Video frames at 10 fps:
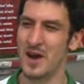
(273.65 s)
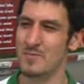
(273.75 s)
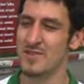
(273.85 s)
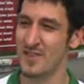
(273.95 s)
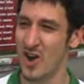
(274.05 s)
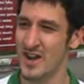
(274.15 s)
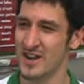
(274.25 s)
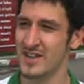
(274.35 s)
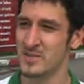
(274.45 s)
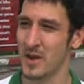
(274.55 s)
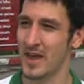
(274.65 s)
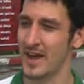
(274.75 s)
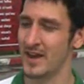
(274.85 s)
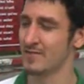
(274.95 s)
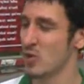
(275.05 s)
But providing he's
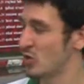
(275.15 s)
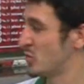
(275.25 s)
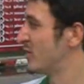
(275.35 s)
playing, of course,